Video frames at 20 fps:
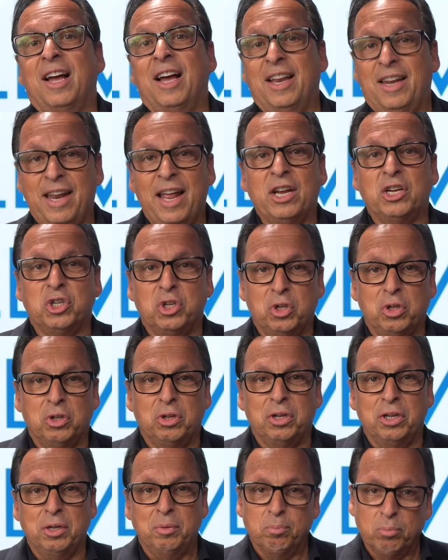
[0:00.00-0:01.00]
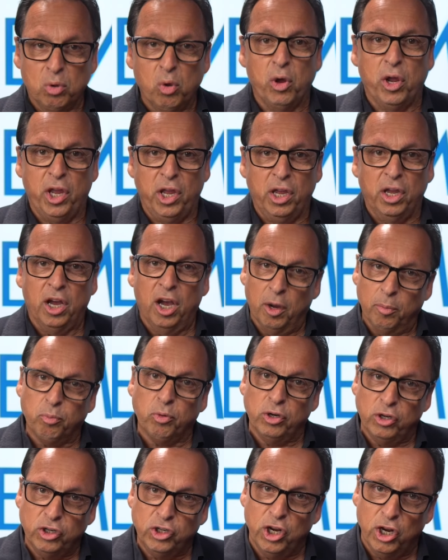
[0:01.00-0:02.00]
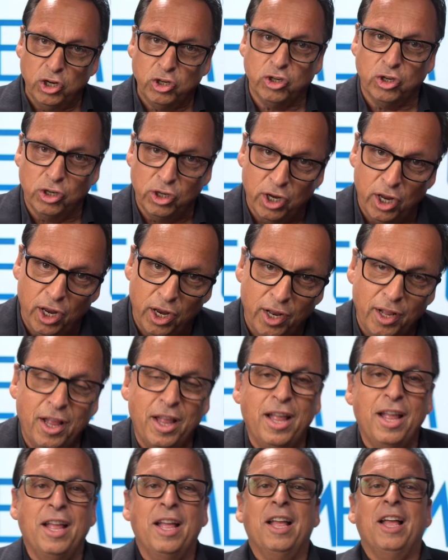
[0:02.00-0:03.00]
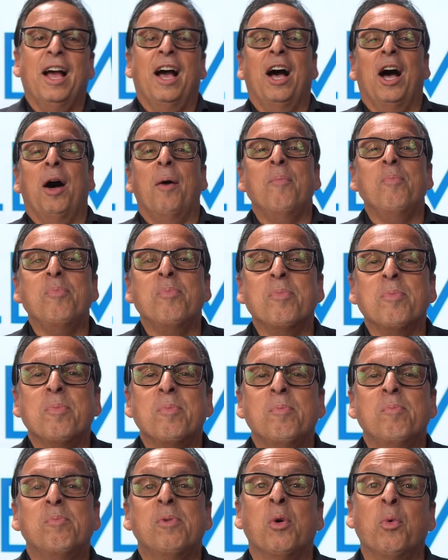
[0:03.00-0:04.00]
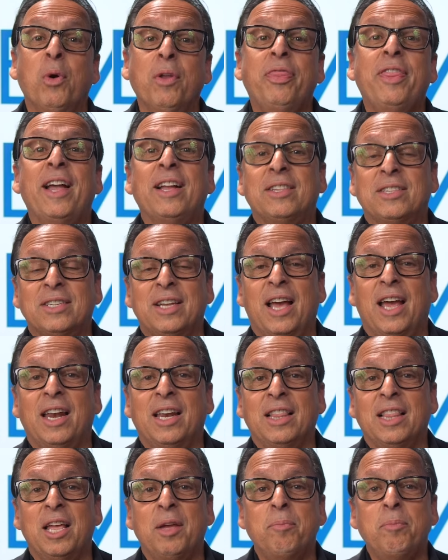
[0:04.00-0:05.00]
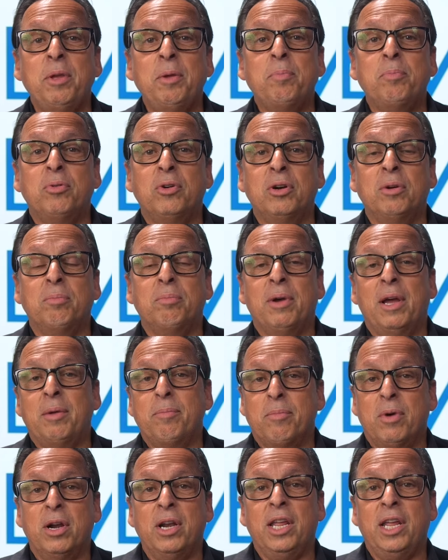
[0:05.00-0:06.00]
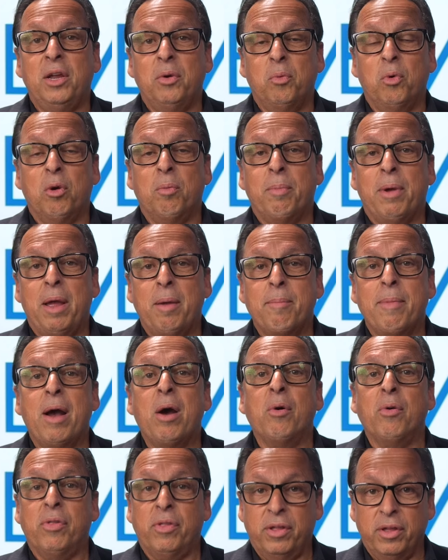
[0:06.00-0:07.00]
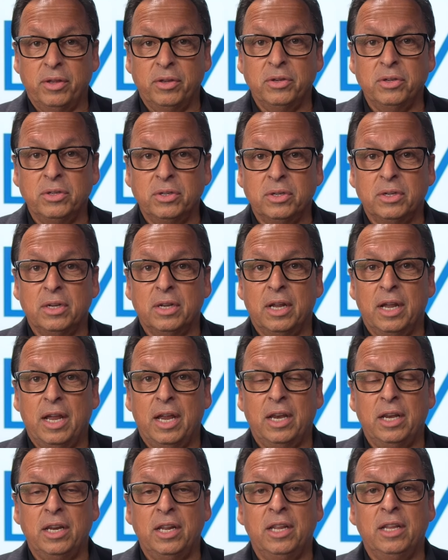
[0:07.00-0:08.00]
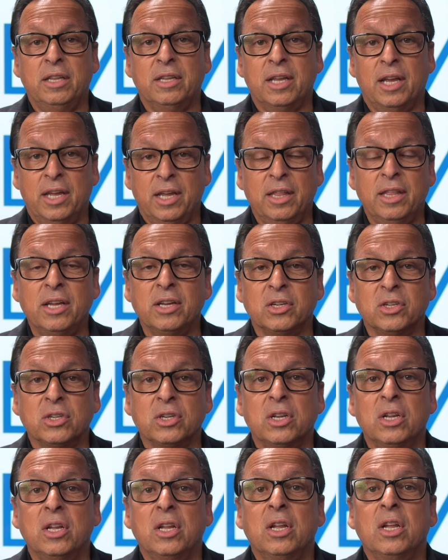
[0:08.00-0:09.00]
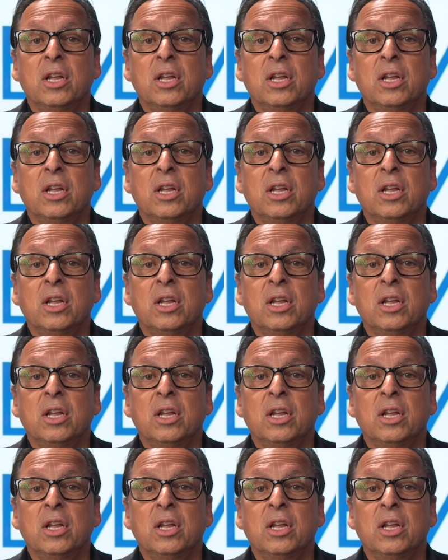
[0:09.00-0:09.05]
on National Employee Appreciation Day. Um, but with that said, let me put my money where my mouth is and tell you this.